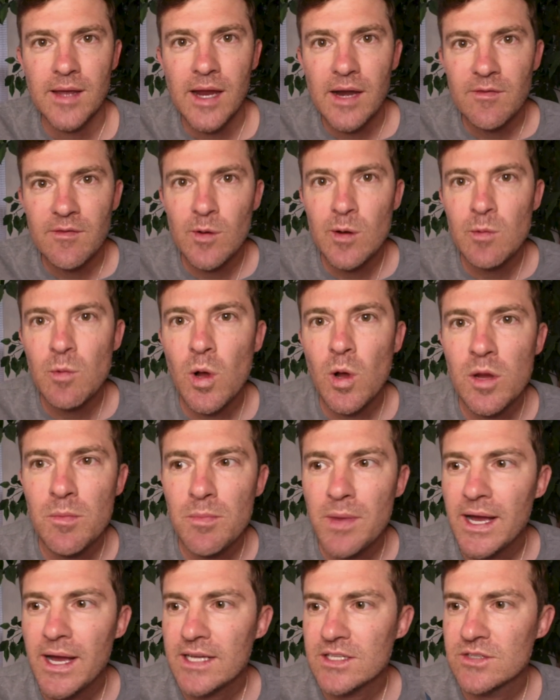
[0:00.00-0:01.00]
Hey everyone, welcome
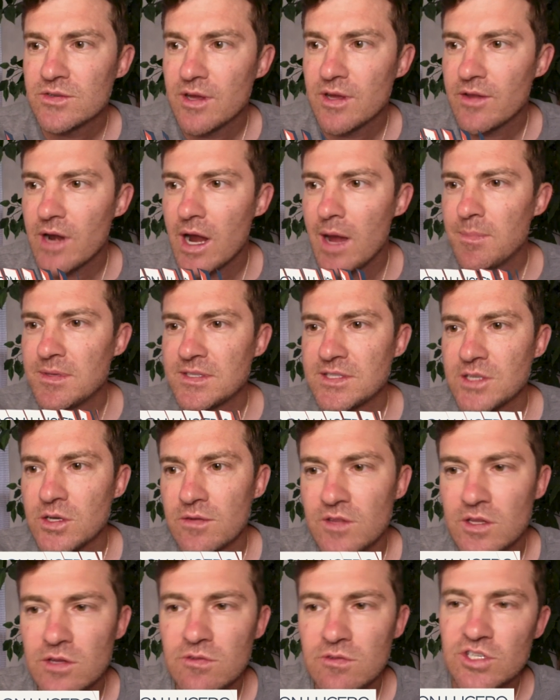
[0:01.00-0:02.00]
back to another episode
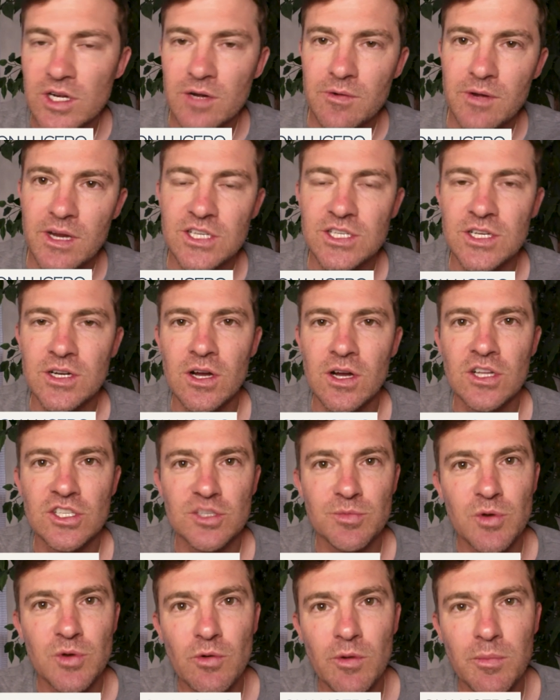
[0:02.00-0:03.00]
of the New Generation
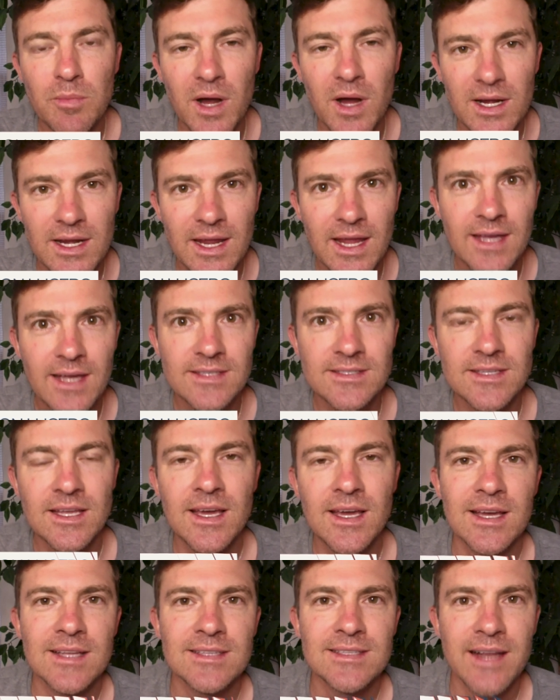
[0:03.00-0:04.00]
Entrepreneur Podcast.
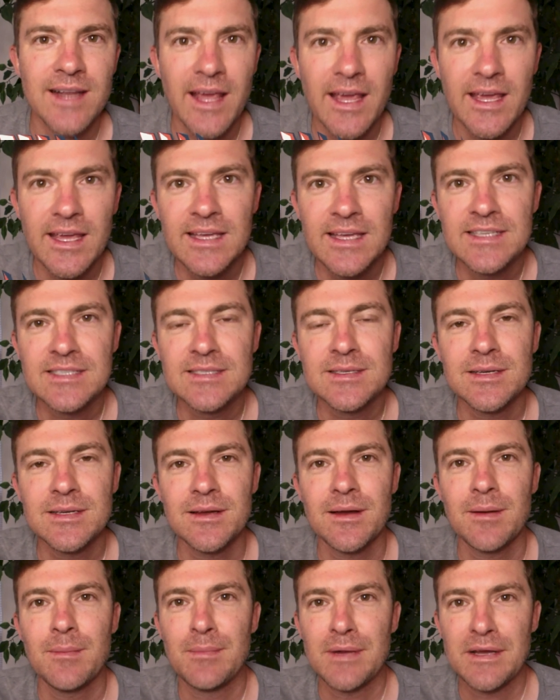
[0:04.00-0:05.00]
Today is
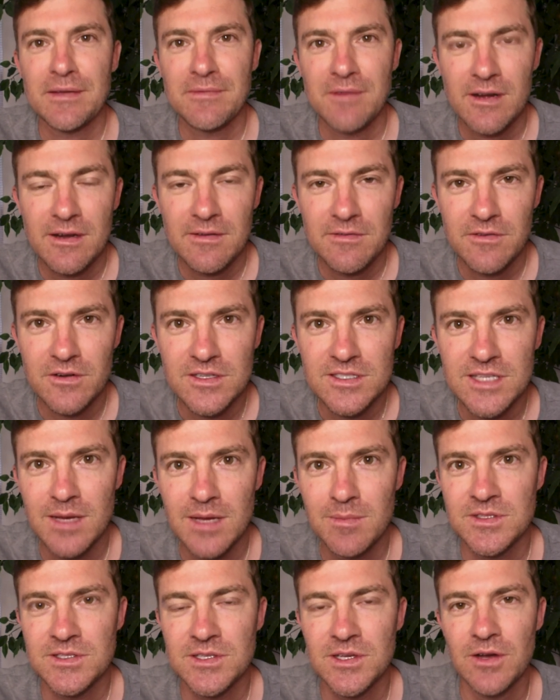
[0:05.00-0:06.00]
my very first
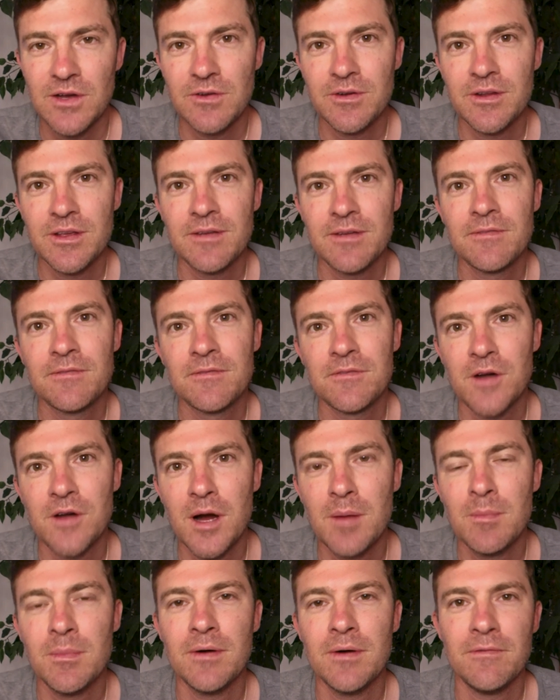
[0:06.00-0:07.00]
episode
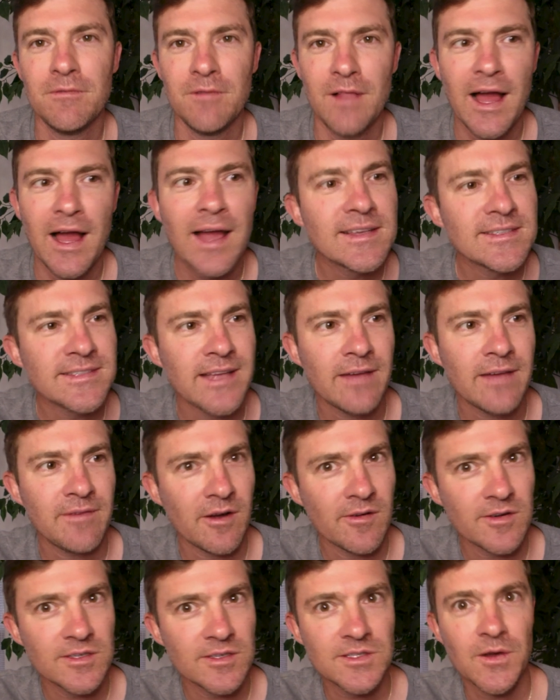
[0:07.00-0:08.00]
from Flagstaff,
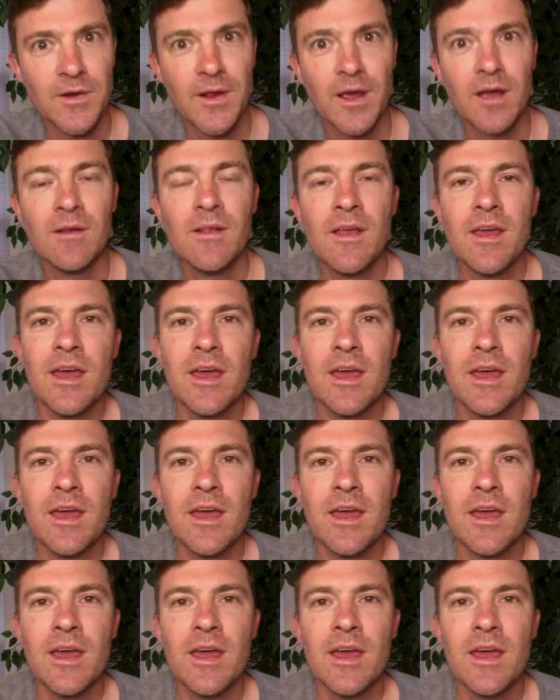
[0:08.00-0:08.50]
Arizona,